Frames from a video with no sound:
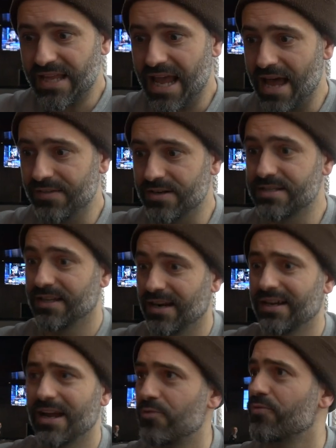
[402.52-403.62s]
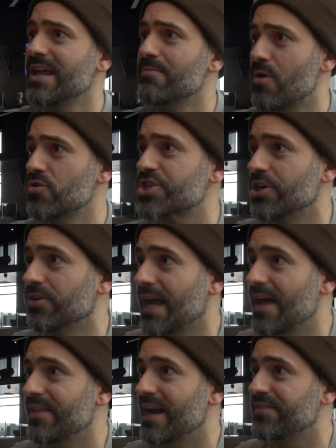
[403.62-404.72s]
and they're, they're getting really emotional.
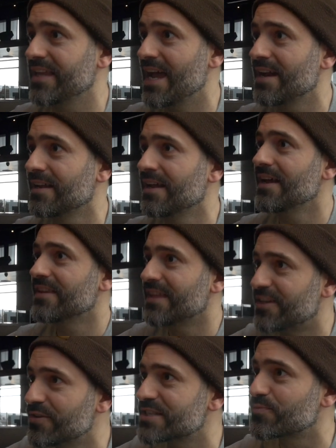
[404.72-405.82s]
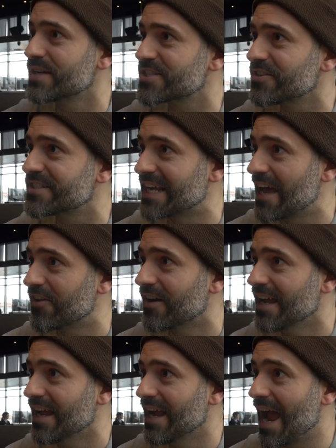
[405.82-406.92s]
And then at the end, they do this whistle together.
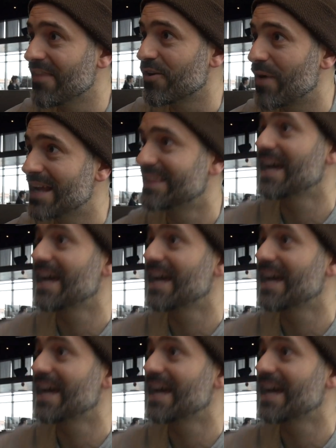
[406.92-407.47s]
And then right